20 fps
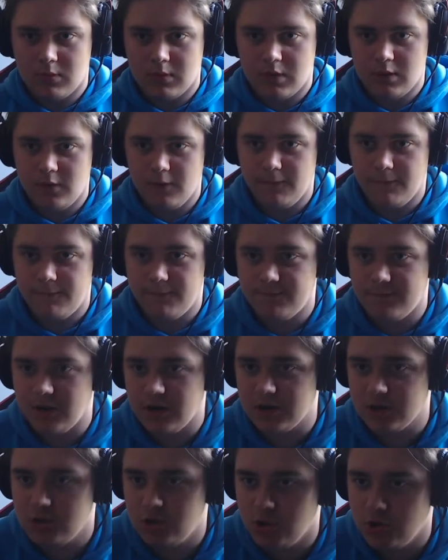How the
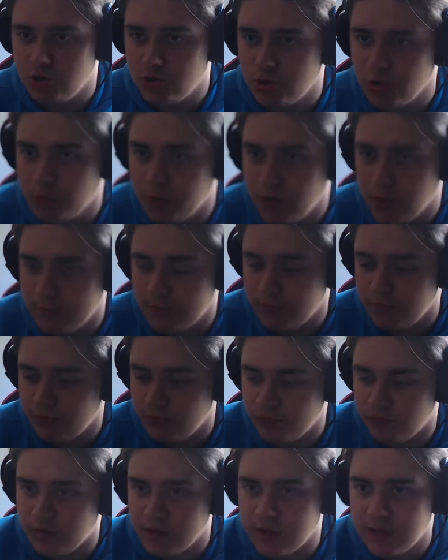fuck do you open up a
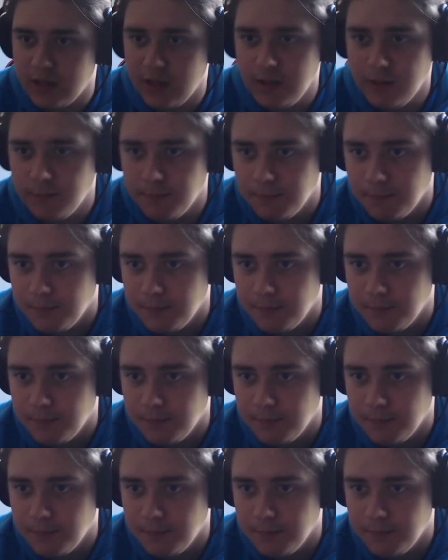fucking...